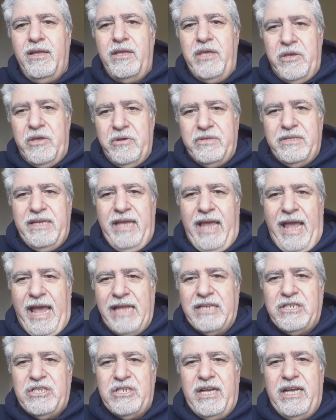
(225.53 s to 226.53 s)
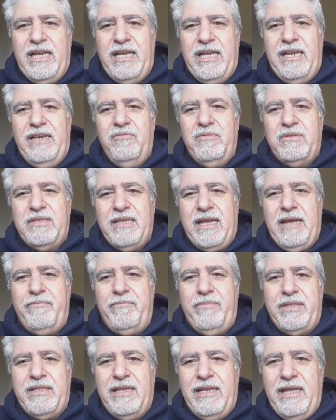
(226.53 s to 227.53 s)
using Agile with a
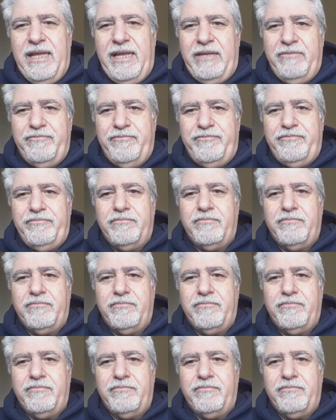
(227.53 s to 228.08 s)
capital A?